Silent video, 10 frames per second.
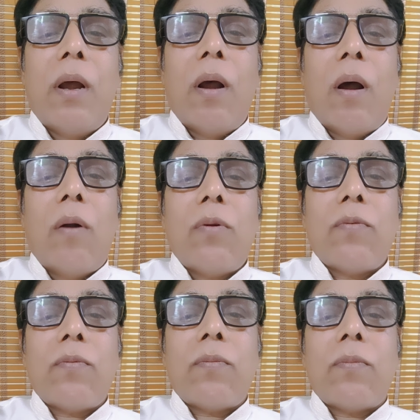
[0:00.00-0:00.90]

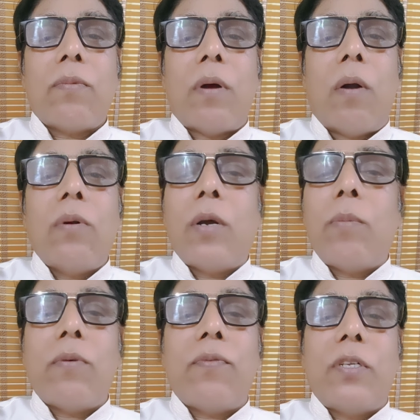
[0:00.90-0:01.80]
outcome
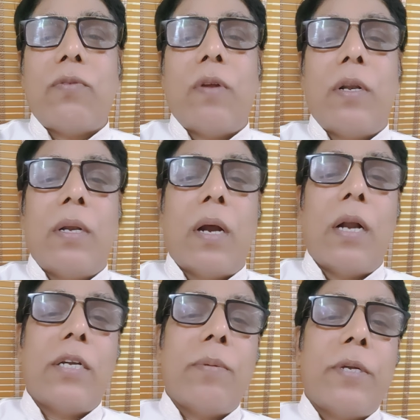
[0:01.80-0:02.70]
of which will
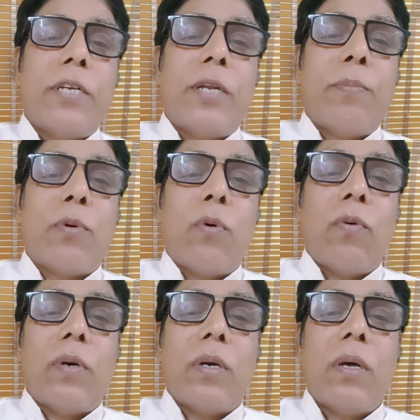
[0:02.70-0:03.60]
ultimately
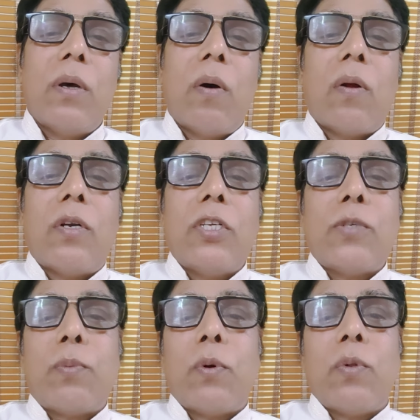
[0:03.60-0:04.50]
prove or
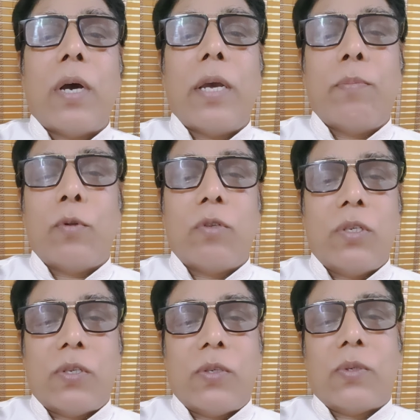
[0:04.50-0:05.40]
disprove the
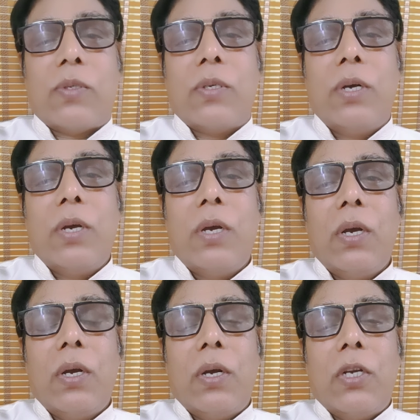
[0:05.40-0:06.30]
hypothesis.
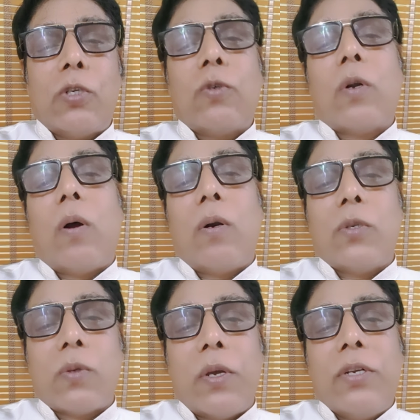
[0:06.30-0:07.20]
It should
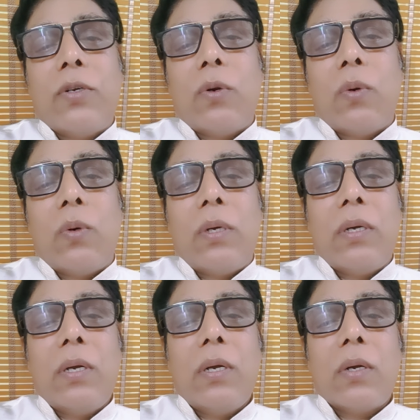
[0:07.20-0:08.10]
also include
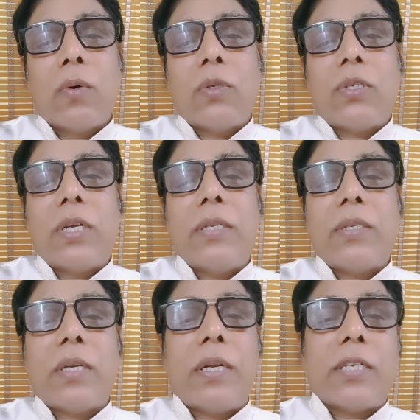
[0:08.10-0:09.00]

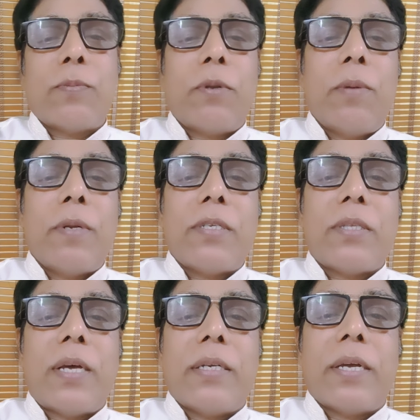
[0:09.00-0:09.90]
questions and experiments
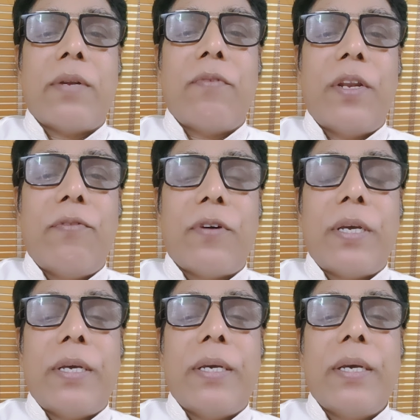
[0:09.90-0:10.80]
that can
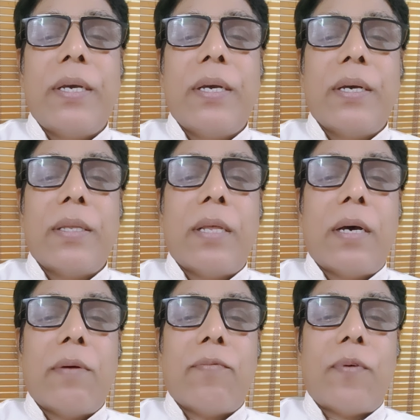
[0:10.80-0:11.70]
verify
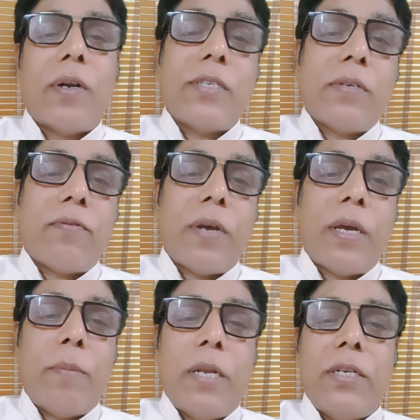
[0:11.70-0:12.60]
the
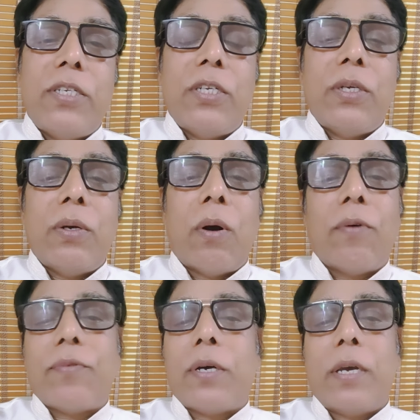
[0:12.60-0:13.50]
falsifiability
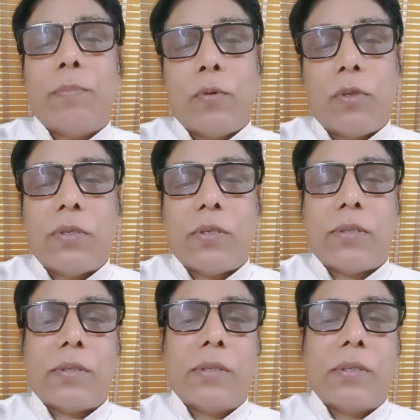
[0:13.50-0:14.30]
of the hypothesis.